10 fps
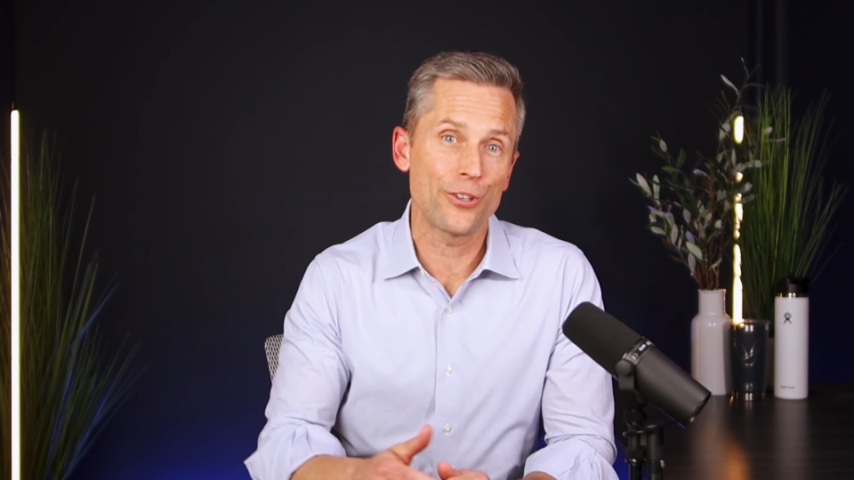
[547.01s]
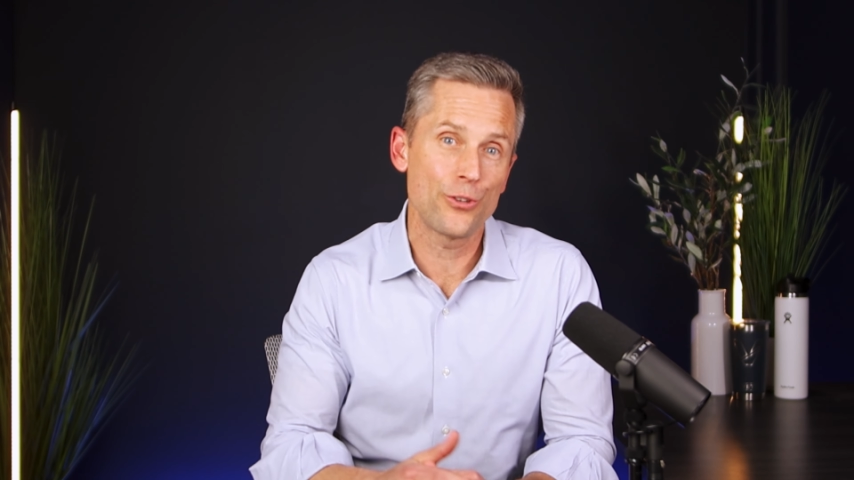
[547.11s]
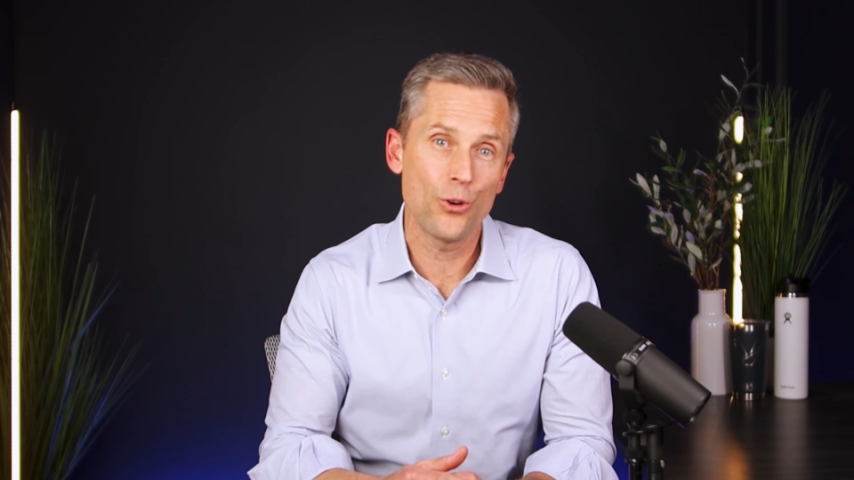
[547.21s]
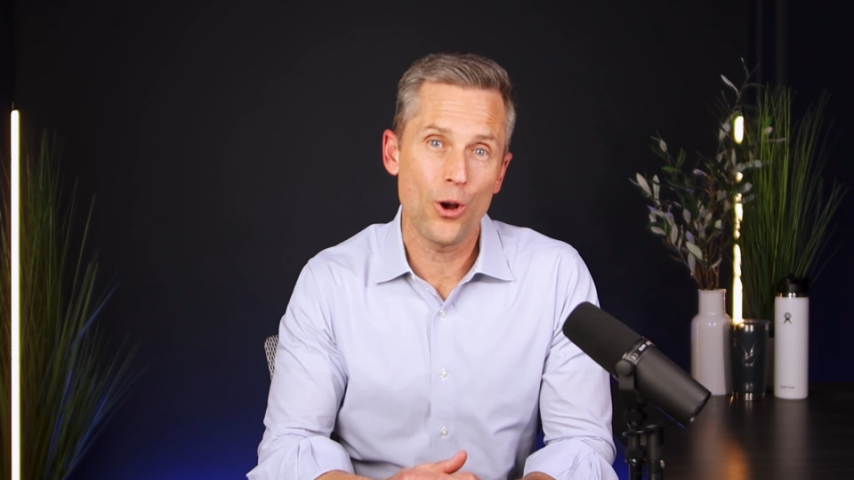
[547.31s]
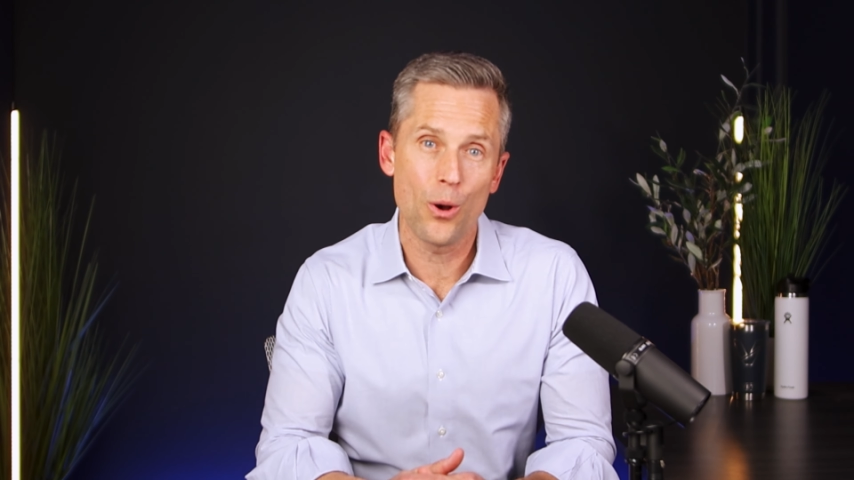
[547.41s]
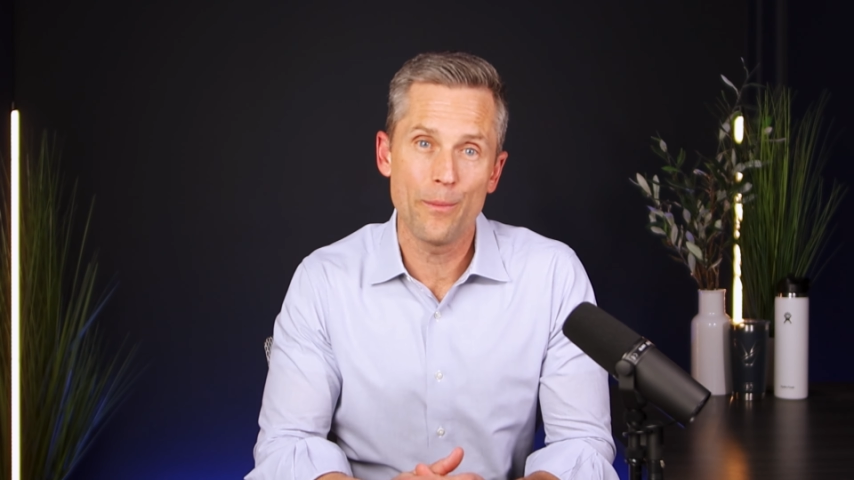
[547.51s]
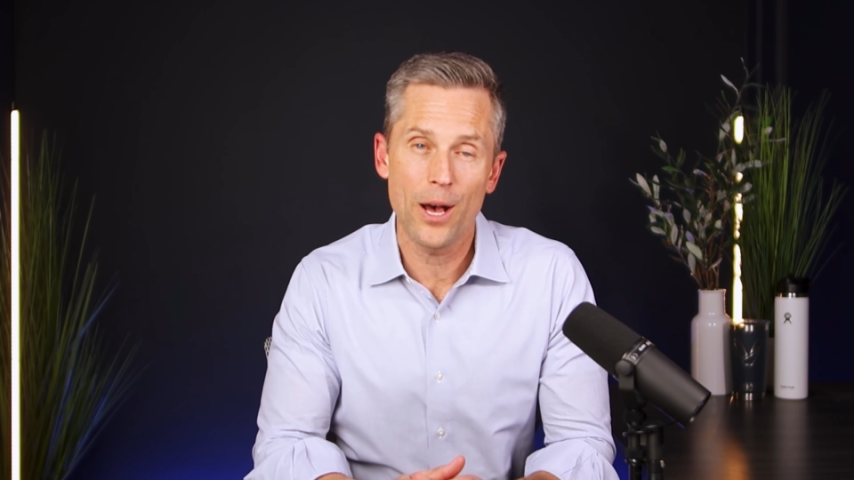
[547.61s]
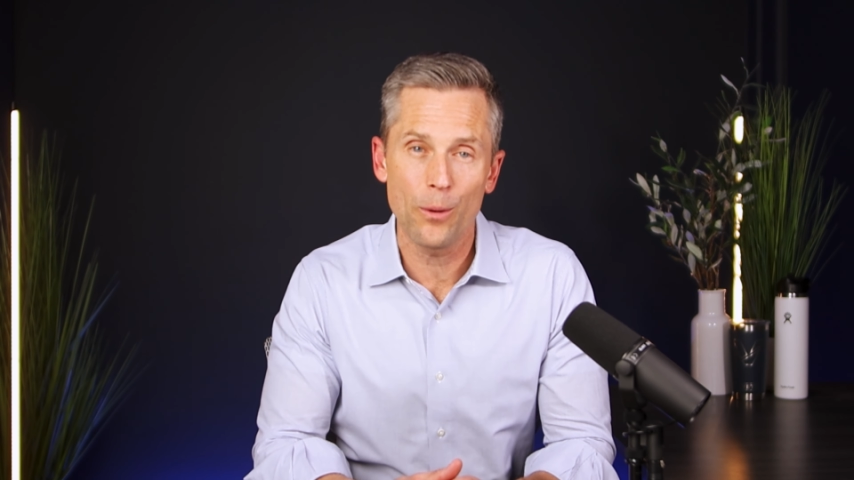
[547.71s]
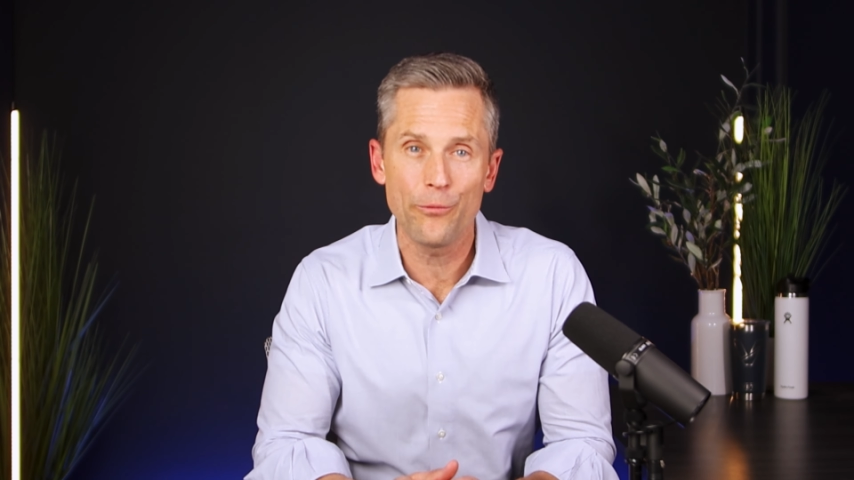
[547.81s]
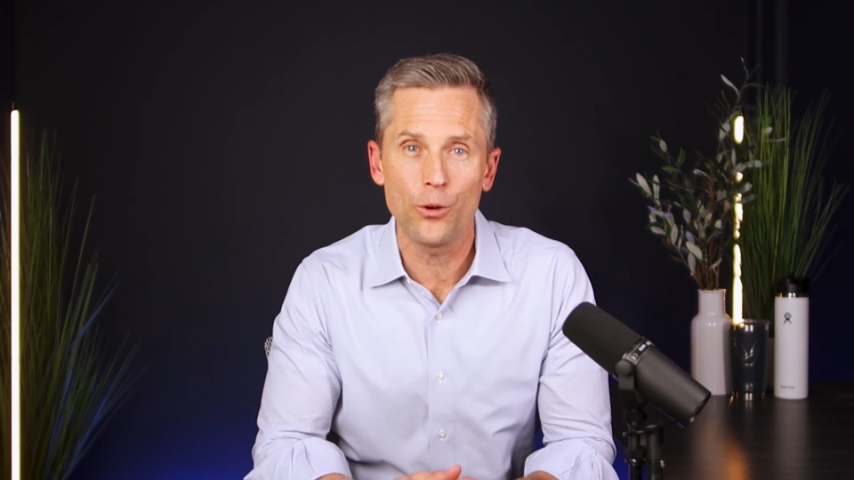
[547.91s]
your new home
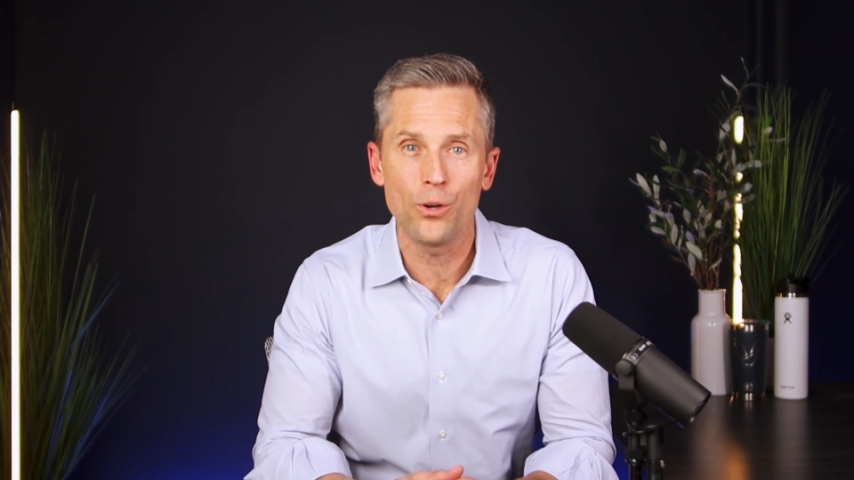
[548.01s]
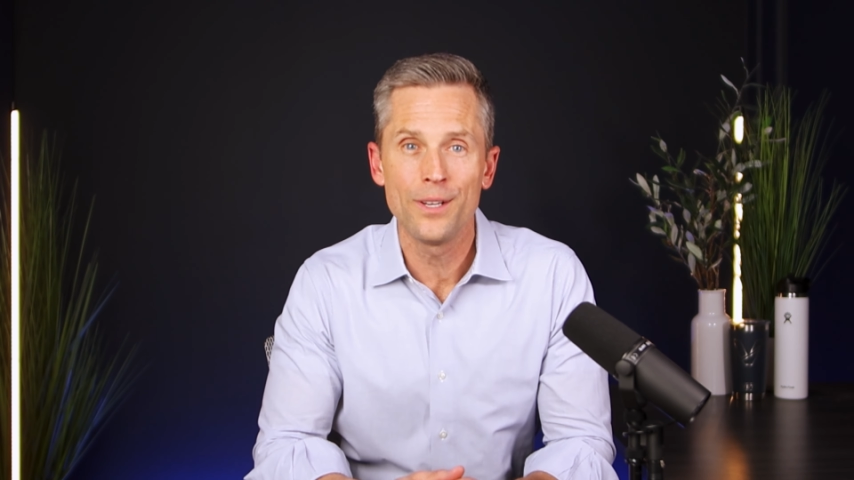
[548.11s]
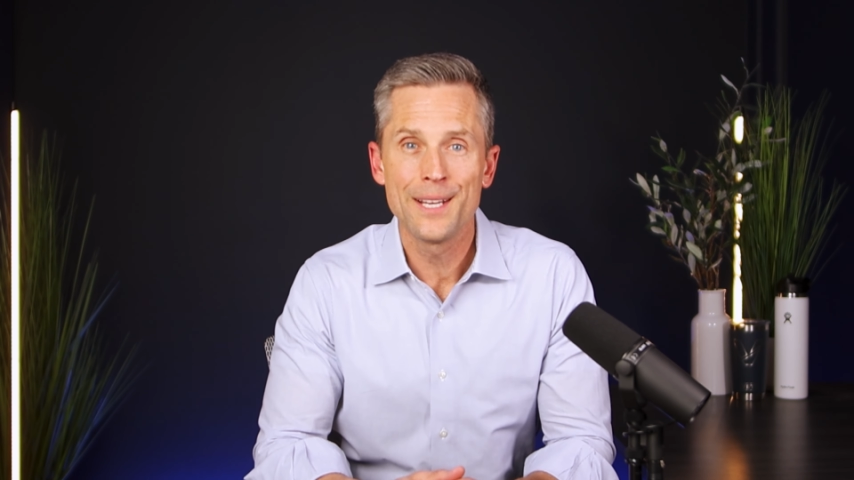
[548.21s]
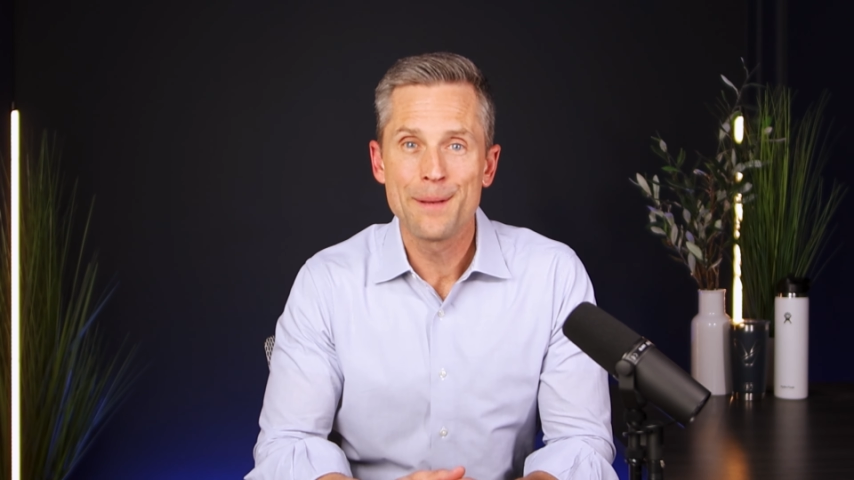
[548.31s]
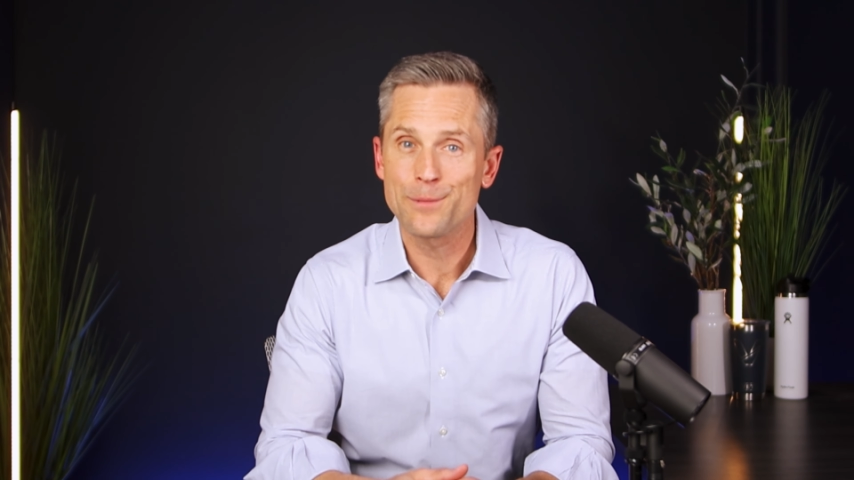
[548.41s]
helpful.